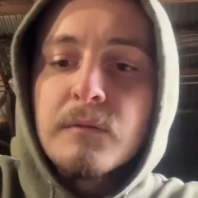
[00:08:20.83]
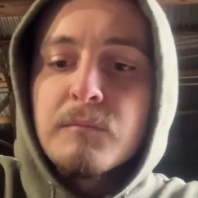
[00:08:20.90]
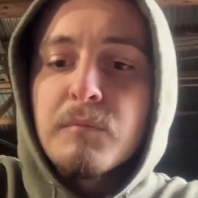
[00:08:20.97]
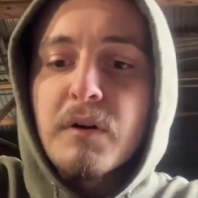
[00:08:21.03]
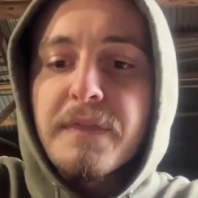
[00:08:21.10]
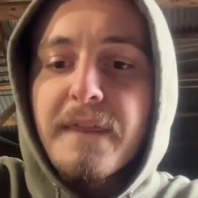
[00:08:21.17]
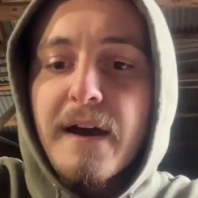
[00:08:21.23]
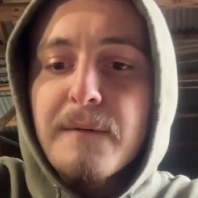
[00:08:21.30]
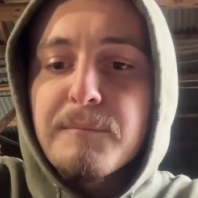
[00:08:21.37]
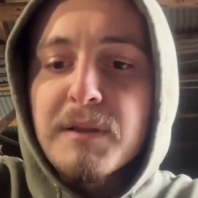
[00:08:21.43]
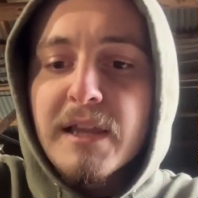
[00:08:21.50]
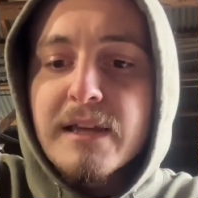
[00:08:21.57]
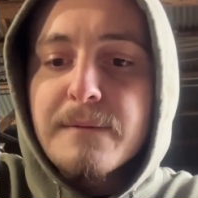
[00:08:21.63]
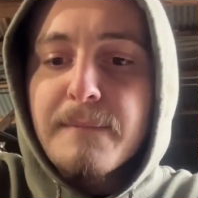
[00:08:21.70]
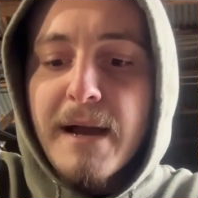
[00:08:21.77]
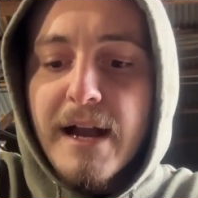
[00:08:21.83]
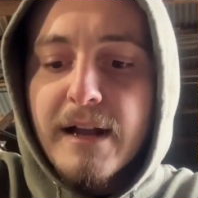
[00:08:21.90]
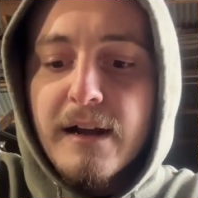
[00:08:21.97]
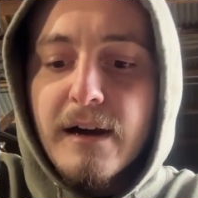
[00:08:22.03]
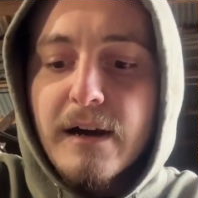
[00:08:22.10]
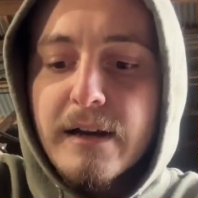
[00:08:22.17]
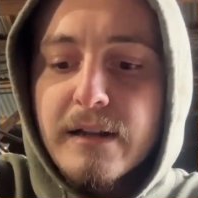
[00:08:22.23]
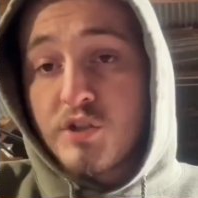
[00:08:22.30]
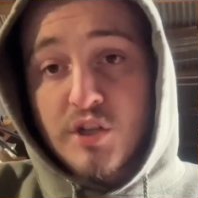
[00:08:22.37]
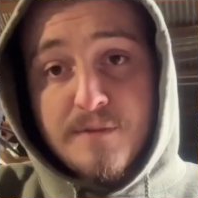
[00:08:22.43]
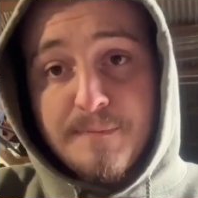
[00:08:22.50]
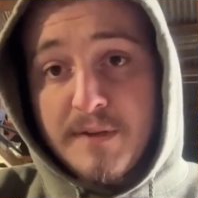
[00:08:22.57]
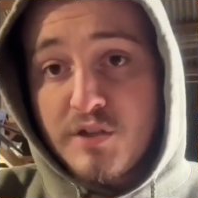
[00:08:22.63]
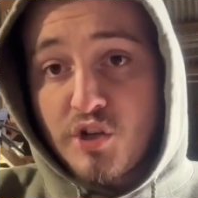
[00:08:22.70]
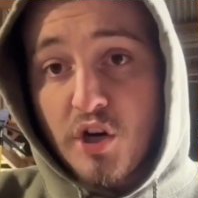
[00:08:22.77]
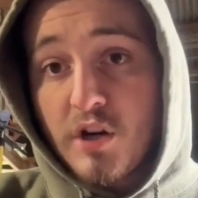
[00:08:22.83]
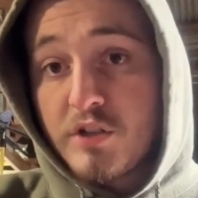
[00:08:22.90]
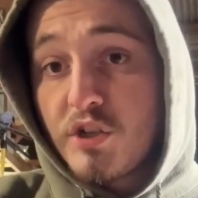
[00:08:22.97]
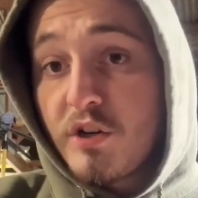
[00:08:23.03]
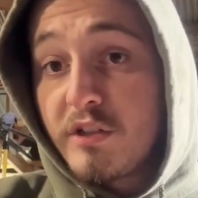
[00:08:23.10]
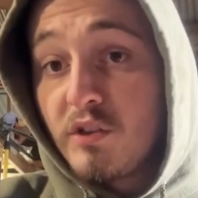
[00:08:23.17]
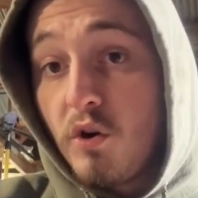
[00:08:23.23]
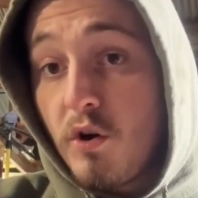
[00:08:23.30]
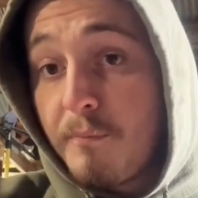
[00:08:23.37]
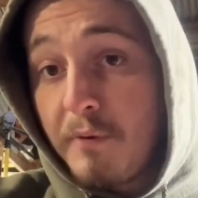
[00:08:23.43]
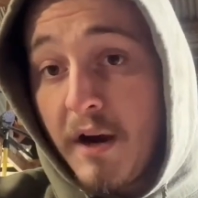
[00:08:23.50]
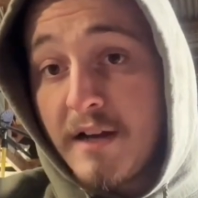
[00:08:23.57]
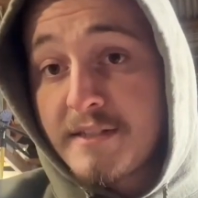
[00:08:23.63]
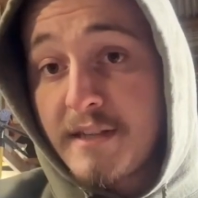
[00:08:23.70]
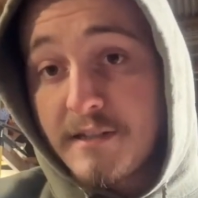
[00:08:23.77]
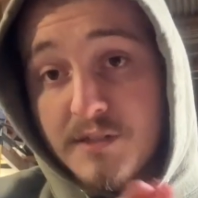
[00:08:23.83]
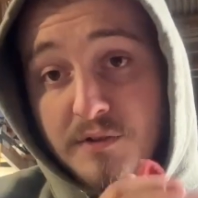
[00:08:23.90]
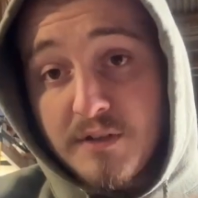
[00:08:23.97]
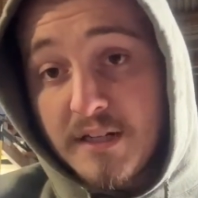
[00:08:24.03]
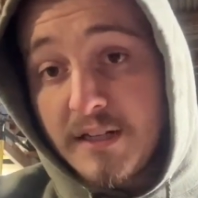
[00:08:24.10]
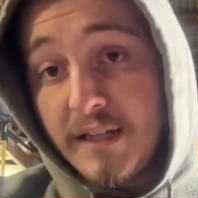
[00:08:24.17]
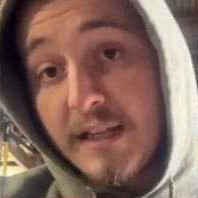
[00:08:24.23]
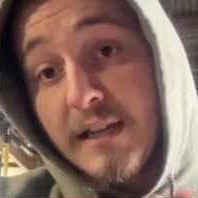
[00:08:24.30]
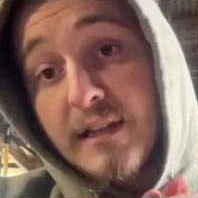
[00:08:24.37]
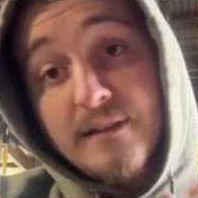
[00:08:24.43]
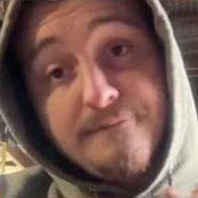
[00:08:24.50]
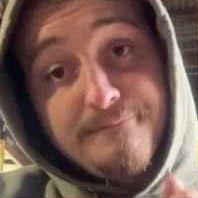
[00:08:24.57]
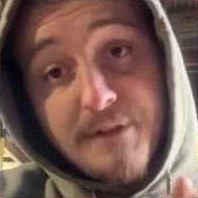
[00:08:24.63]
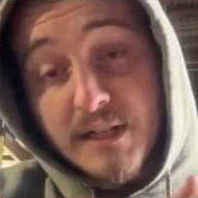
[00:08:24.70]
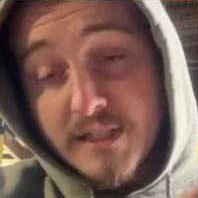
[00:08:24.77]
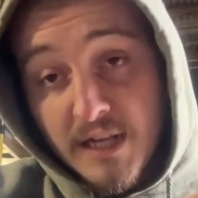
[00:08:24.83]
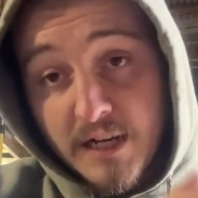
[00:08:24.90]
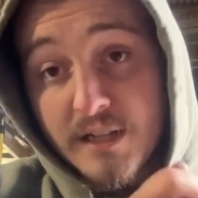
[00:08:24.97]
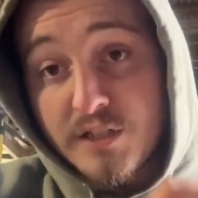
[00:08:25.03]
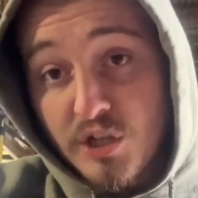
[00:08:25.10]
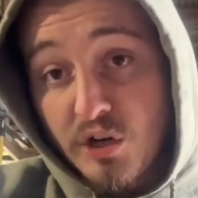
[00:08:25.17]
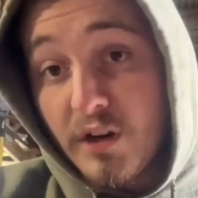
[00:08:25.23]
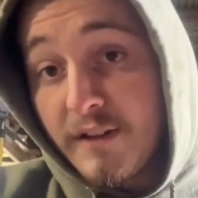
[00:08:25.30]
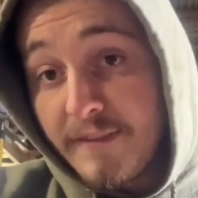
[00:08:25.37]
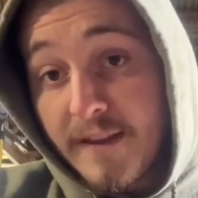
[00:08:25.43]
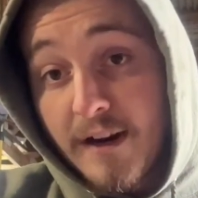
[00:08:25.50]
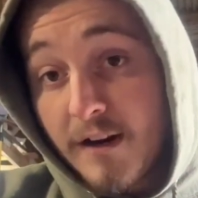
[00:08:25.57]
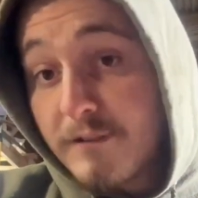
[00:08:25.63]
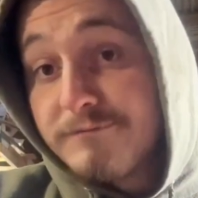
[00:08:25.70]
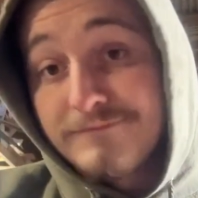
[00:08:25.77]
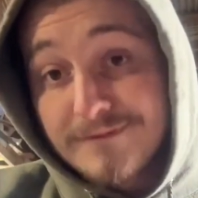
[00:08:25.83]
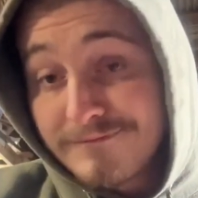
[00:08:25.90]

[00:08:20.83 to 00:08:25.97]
put that plate back on. Just be sure during the whole process you didn't get a ton of dirt in there.